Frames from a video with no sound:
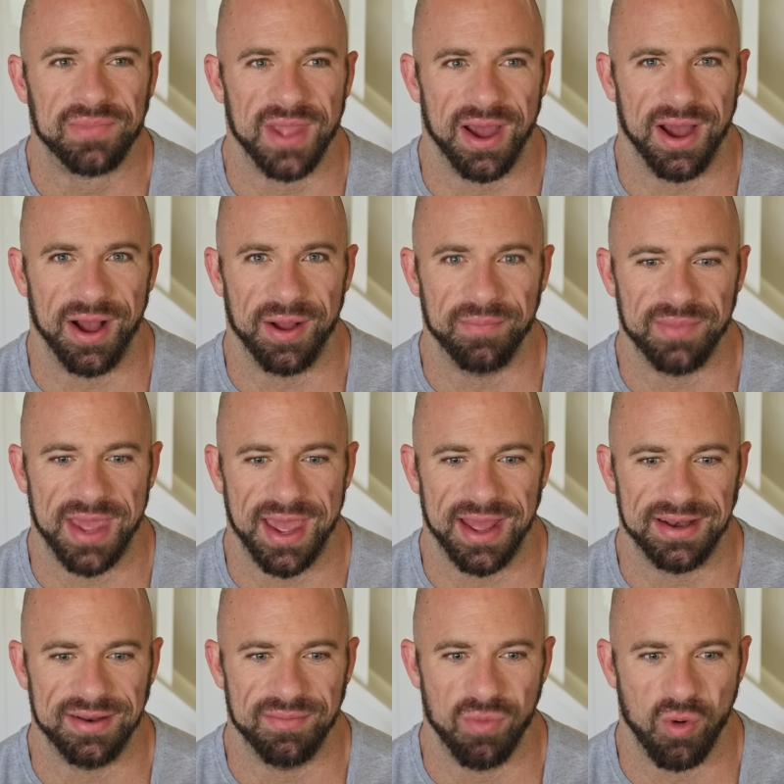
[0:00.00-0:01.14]
Um,
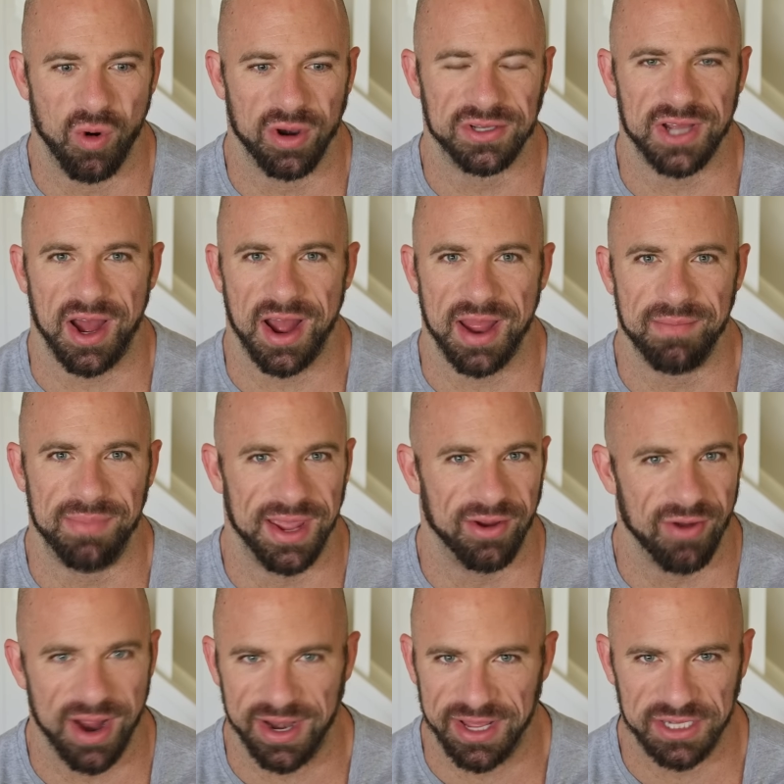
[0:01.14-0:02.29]
and more time being
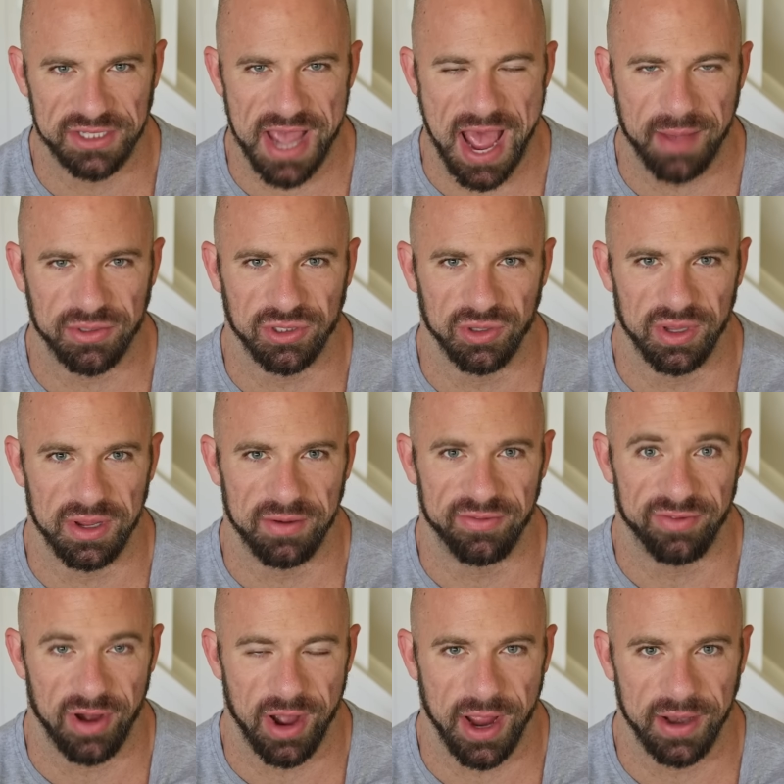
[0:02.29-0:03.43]
ready is absolutely
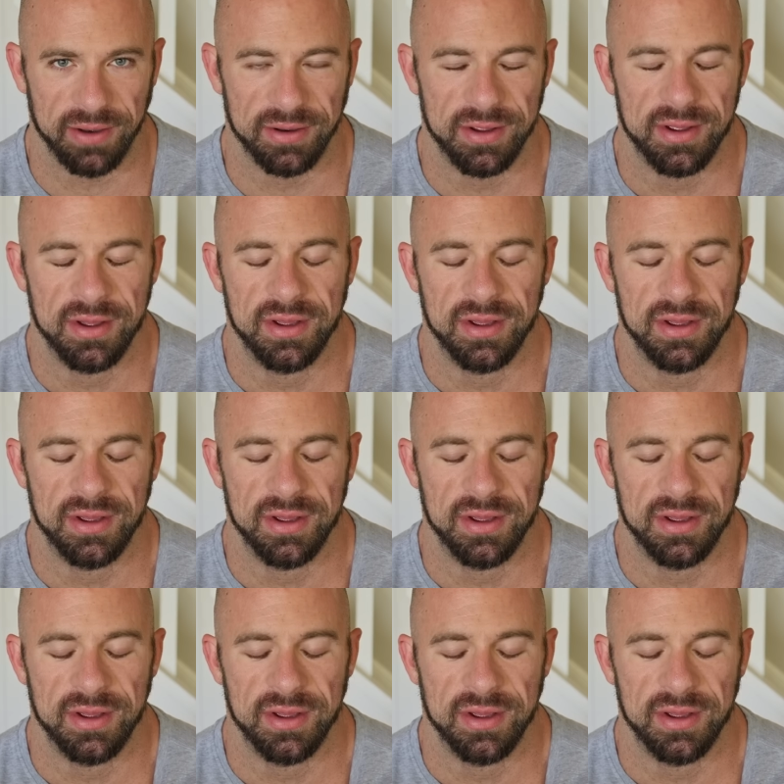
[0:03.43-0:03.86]
fine.